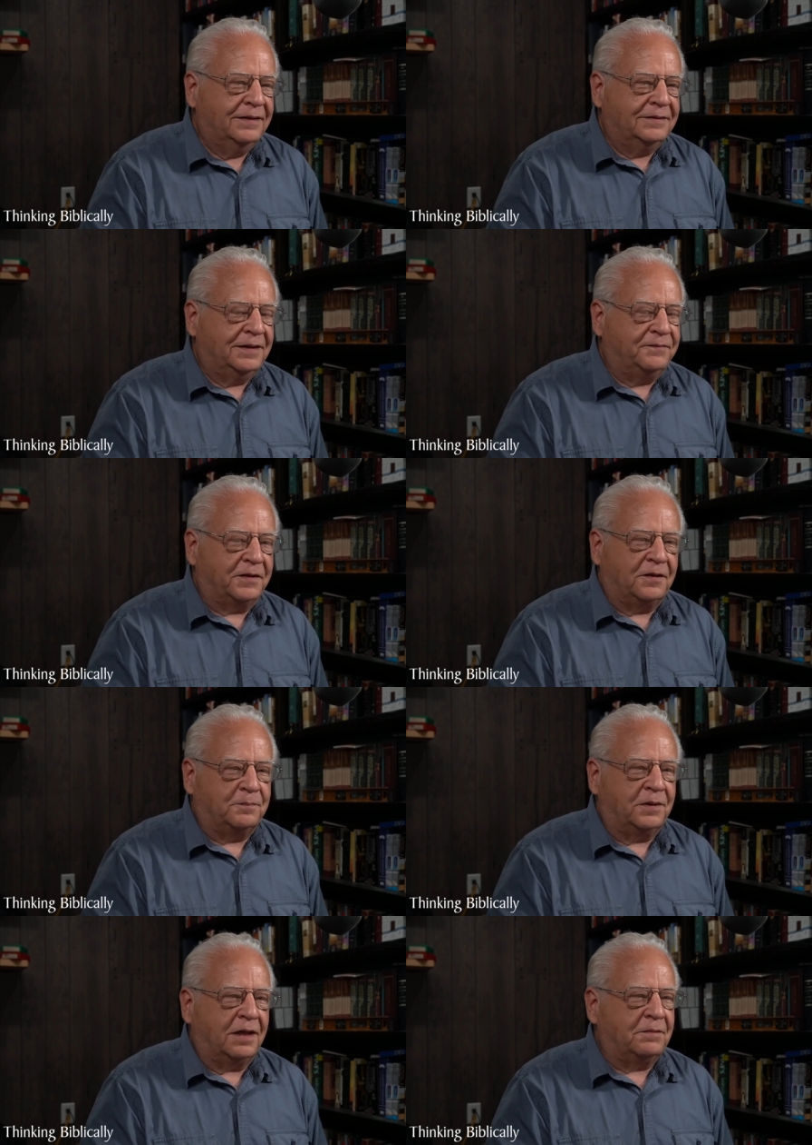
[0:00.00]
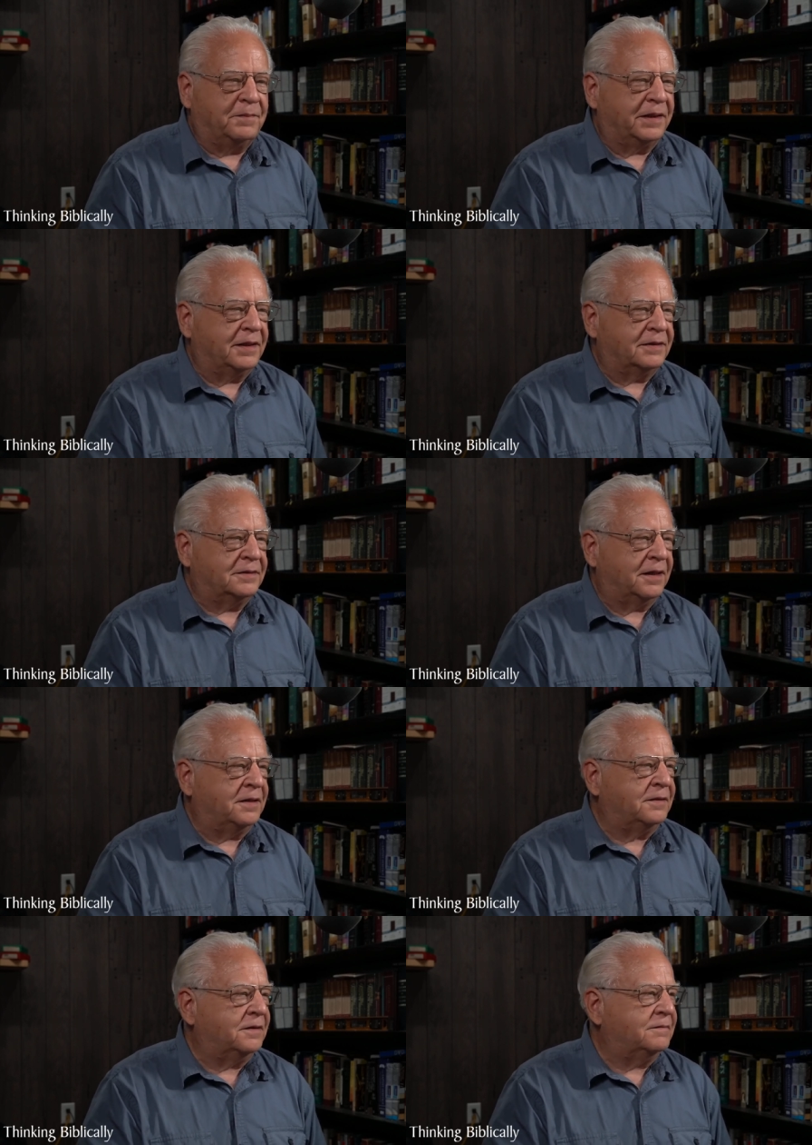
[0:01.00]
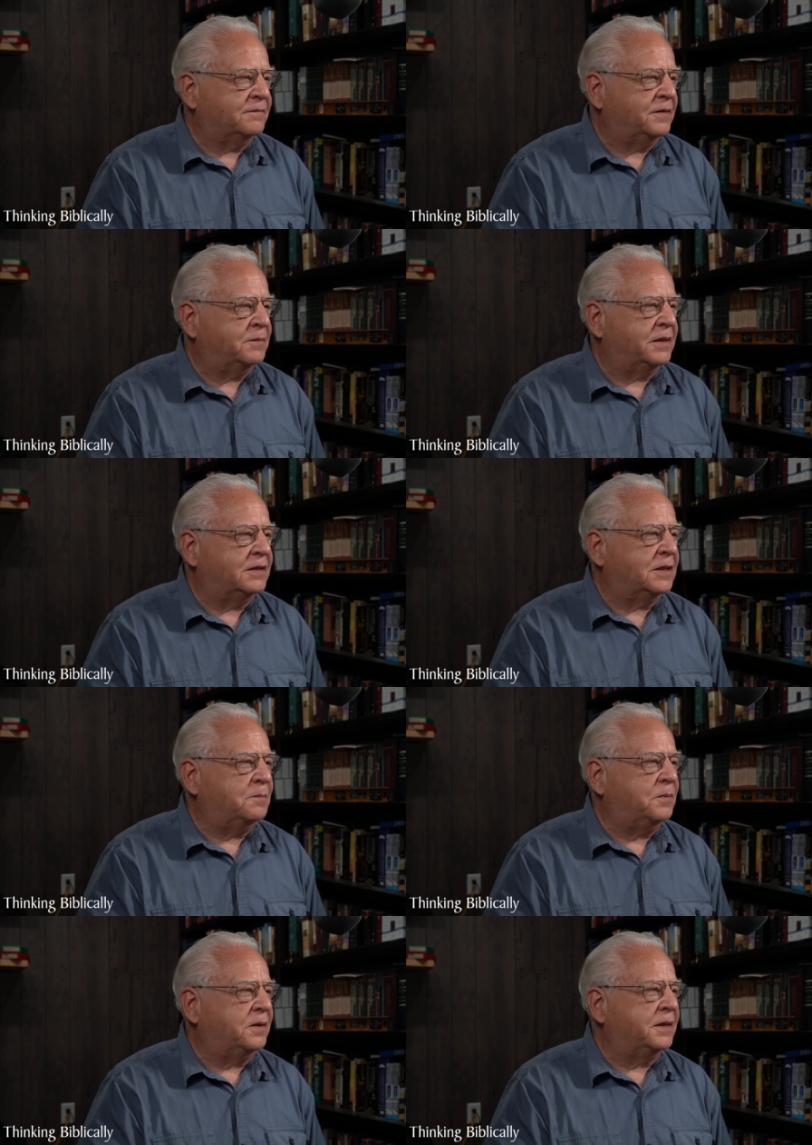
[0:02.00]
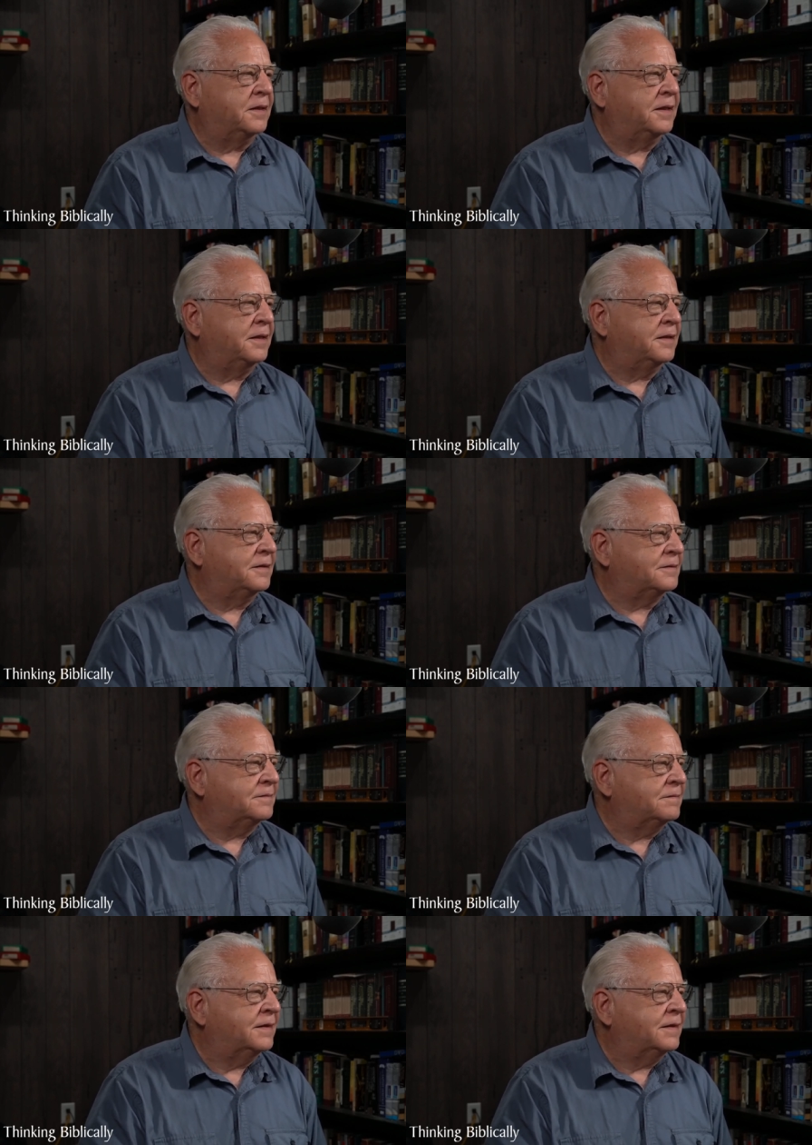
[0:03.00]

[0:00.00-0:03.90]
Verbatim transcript: Difficult problem, I guess. I don't know. If anybody has any brilliant ideas,